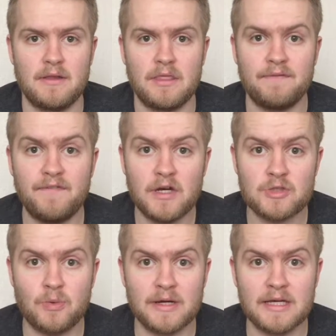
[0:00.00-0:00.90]
The
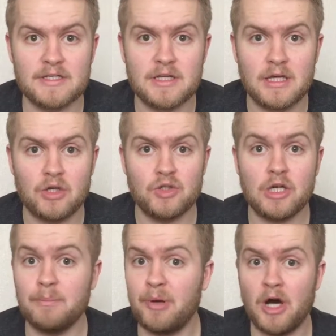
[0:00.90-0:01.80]
first one is you
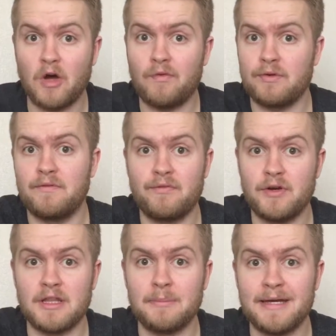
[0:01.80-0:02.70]
can put an offer in front
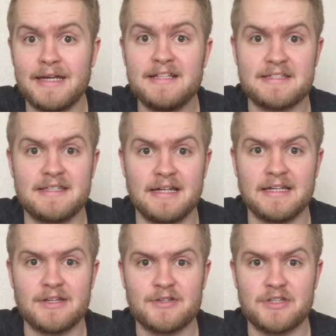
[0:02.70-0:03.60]
of them
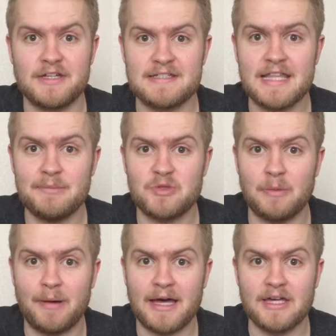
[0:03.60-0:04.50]
instantly. So you can send them to
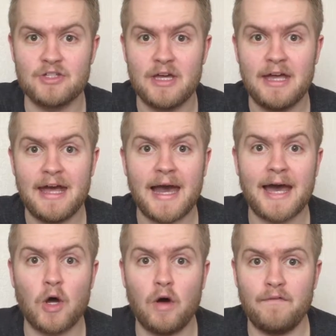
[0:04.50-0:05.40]
a page
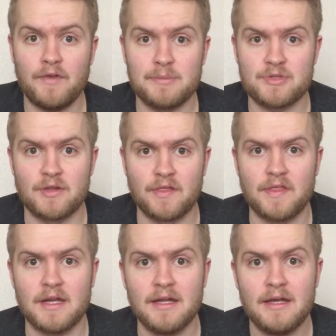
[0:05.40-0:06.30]
and offer them
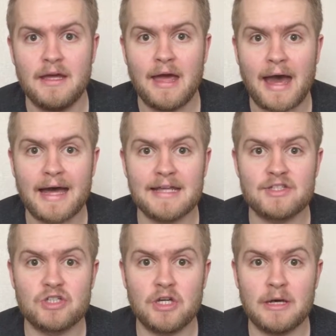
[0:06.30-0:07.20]
something, and it's
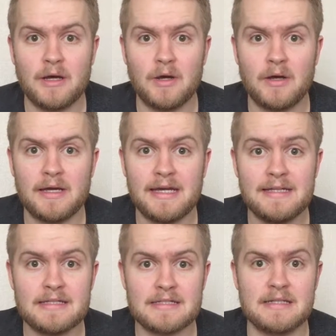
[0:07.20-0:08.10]
going to
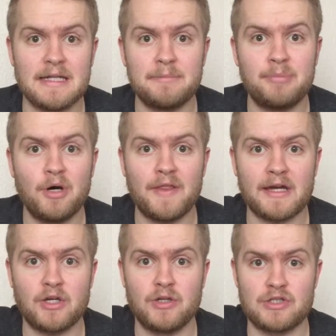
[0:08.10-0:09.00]
instantly put
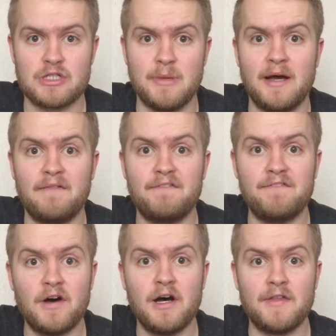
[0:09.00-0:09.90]
that customer
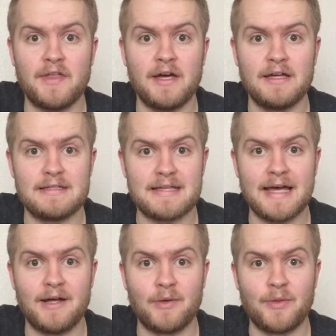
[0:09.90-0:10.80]
further
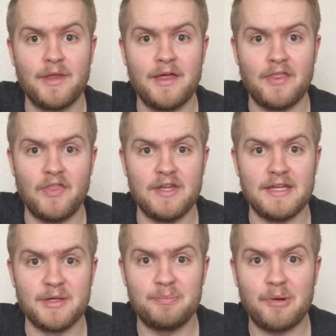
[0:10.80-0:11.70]
down
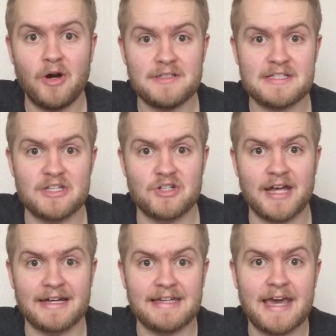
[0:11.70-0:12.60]
the buying decision
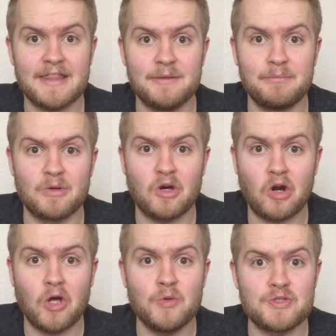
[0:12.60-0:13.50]
and get them
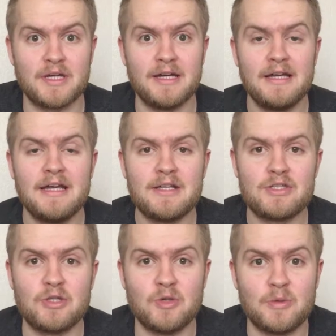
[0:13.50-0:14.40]
closer
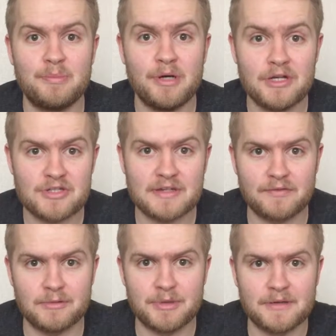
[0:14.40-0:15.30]
to purchasing
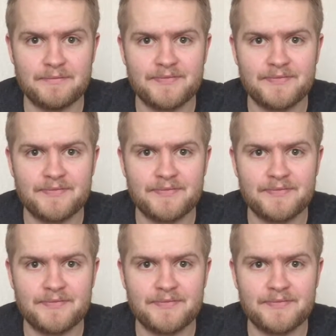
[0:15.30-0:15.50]
from you.